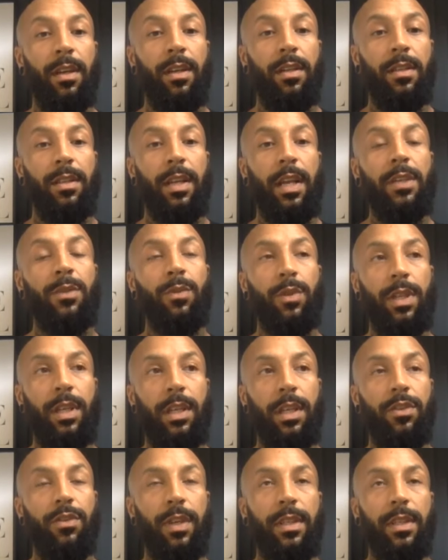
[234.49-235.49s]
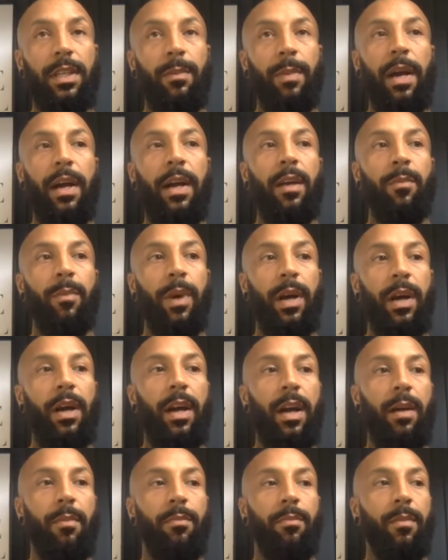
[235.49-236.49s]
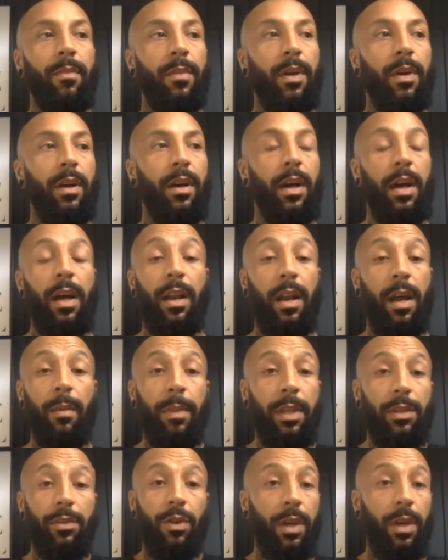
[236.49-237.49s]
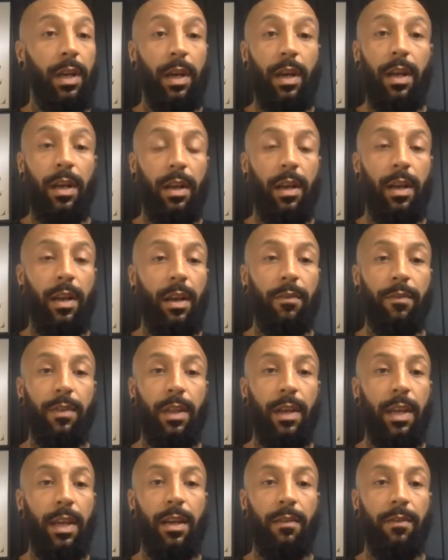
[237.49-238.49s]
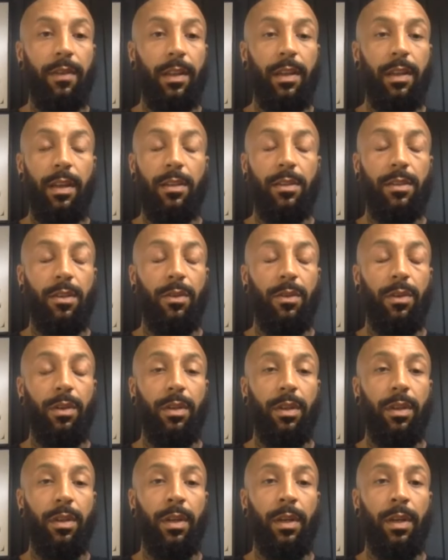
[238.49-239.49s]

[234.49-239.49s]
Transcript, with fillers: So that's what's interesting about it. But um, I, am enjoying it. I, I, love the league. I think the league's so good.